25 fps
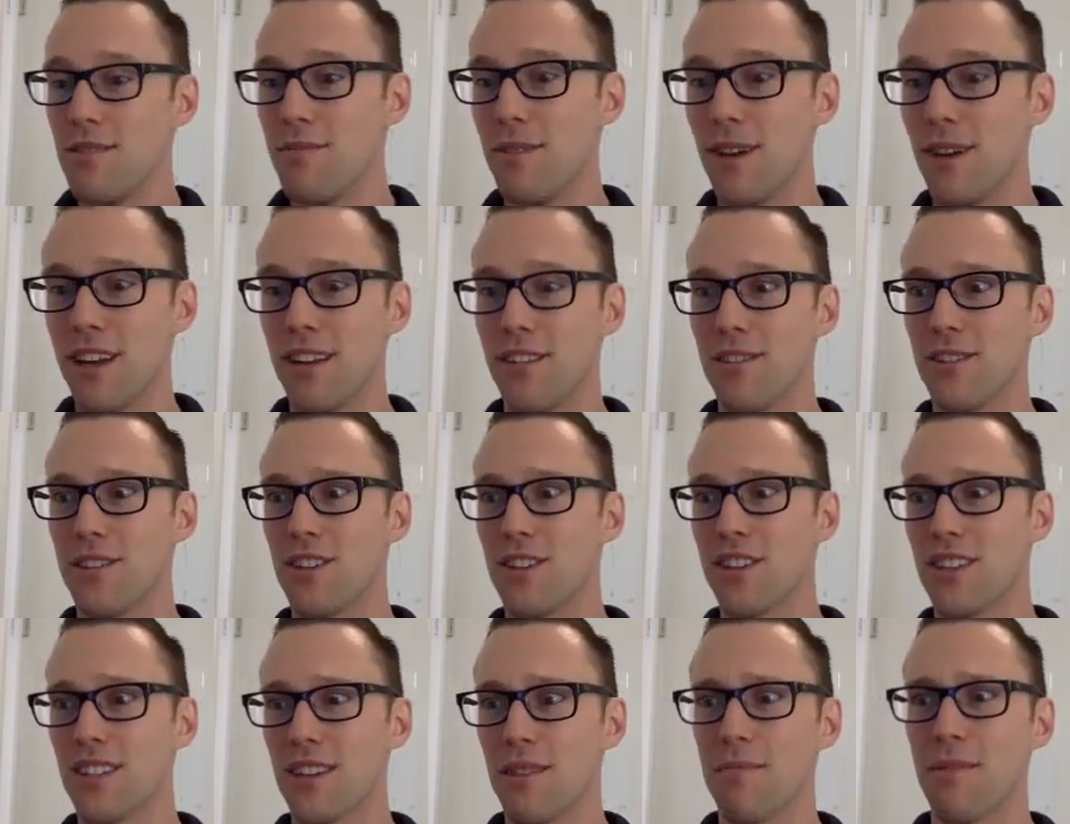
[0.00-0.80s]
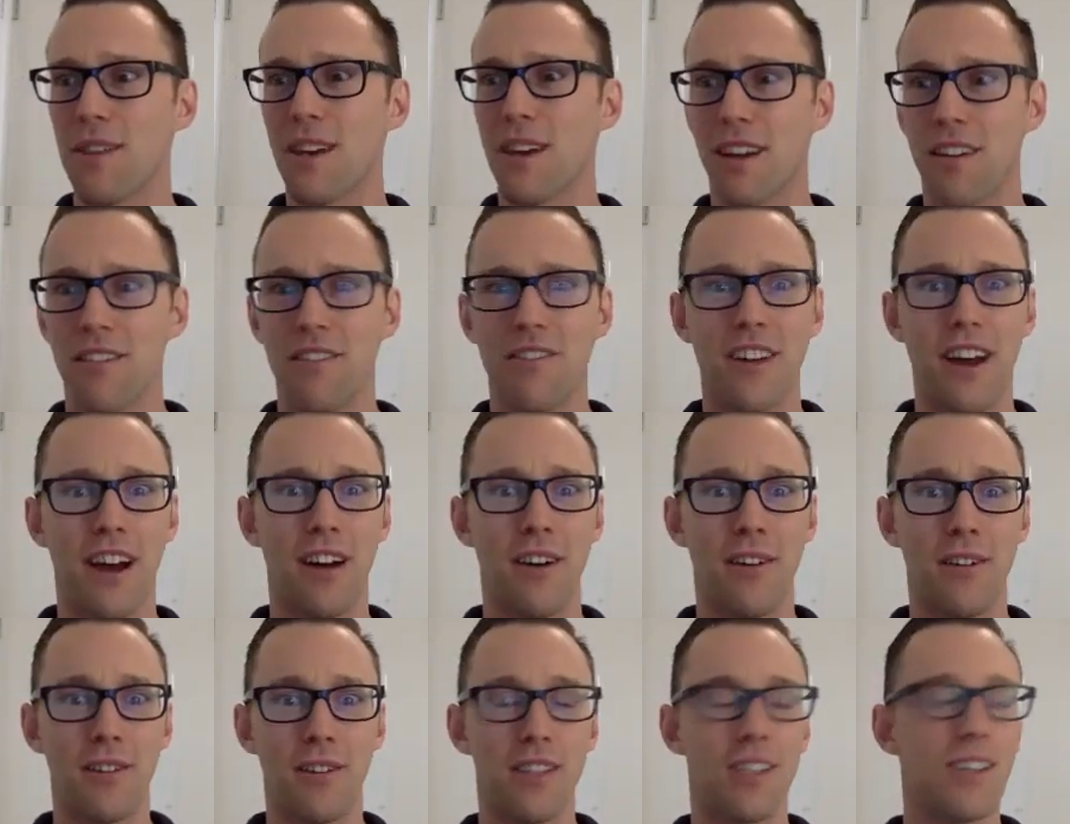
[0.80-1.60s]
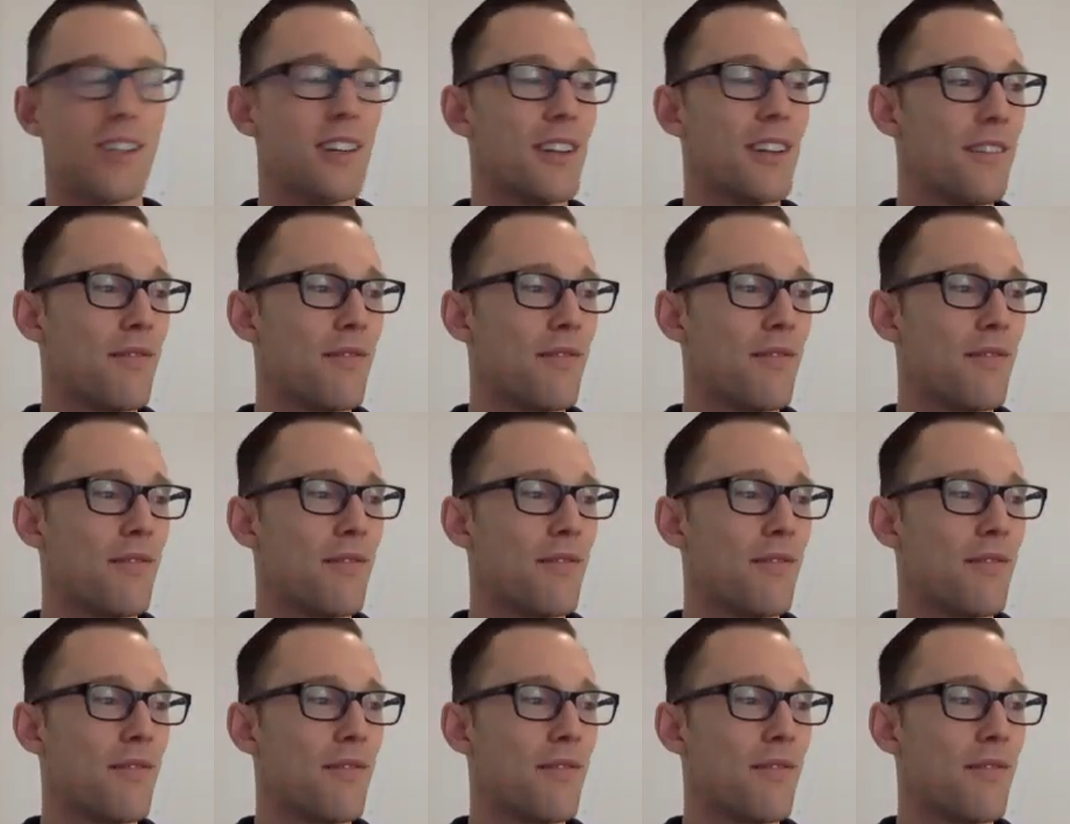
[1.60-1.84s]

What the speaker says: but it was just something I found